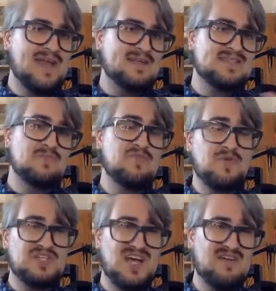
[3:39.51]
and some of
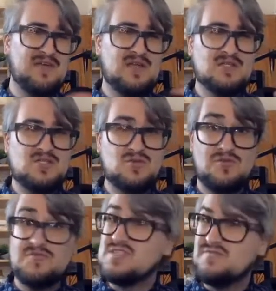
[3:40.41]
which are in sort
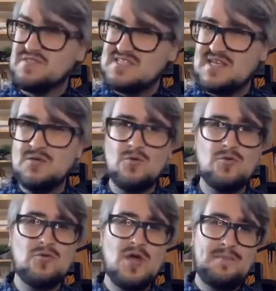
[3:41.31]
of
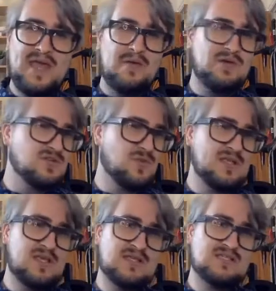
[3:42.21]
single parent
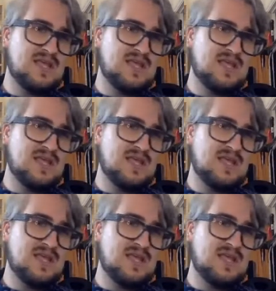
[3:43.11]
dwellings.